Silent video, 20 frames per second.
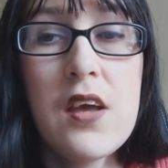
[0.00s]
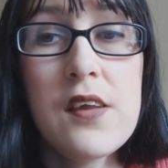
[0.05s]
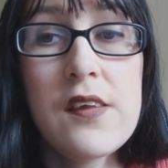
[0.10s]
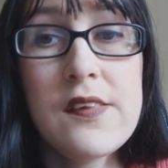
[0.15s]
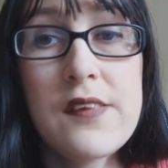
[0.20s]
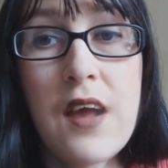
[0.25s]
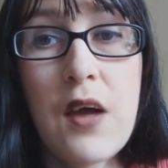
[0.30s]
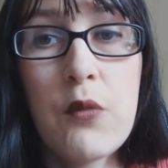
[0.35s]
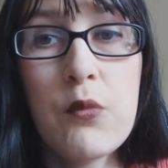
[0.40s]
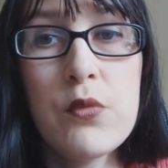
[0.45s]

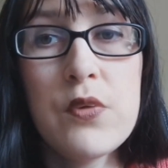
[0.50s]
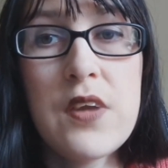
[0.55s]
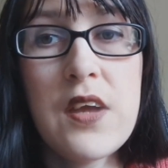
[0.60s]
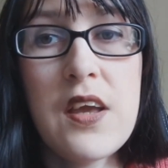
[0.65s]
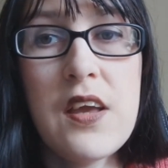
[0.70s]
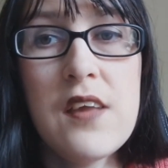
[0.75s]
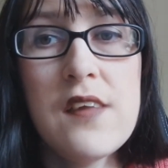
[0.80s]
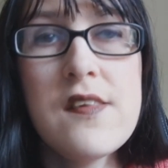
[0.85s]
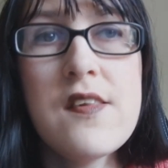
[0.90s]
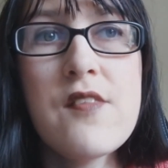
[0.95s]
Sound
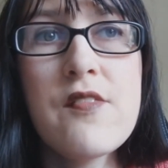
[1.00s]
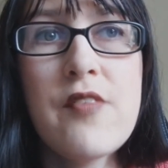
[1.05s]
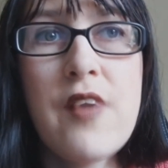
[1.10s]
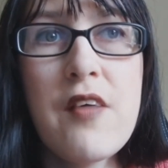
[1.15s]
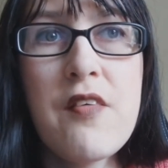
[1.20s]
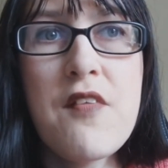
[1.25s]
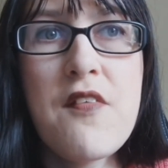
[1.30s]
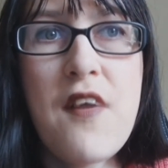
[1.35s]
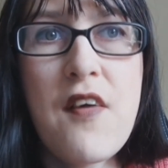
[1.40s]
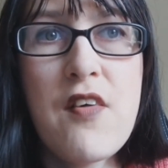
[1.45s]
is
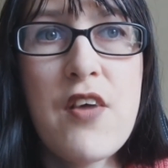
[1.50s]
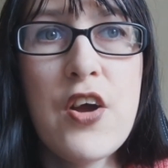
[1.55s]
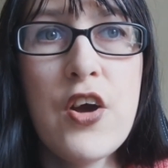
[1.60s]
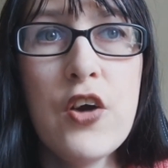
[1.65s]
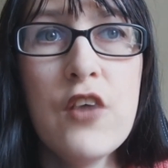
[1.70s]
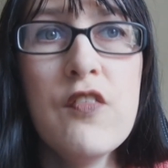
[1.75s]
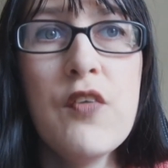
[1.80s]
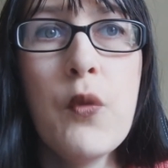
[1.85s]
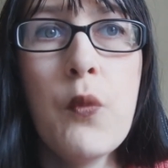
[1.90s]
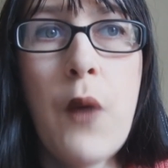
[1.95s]
very, very
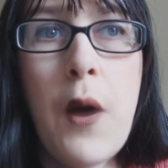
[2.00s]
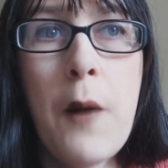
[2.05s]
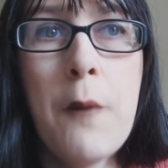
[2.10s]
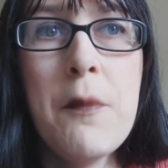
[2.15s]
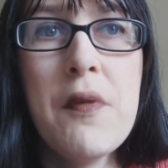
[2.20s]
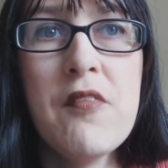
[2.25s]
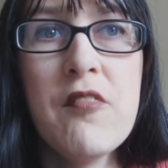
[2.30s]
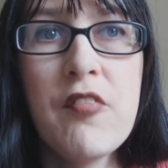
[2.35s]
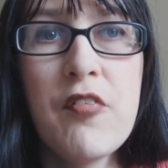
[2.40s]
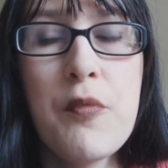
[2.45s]

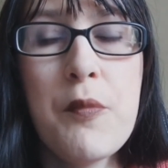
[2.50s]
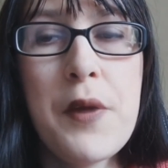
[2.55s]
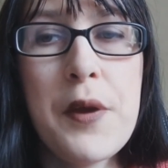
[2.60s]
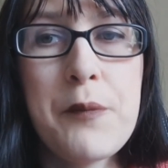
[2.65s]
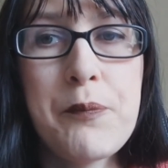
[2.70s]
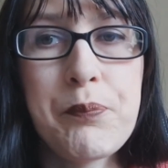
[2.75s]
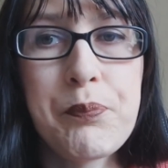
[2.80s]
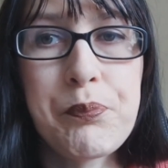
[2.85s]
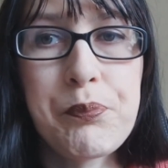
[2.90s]
overwhelming for me.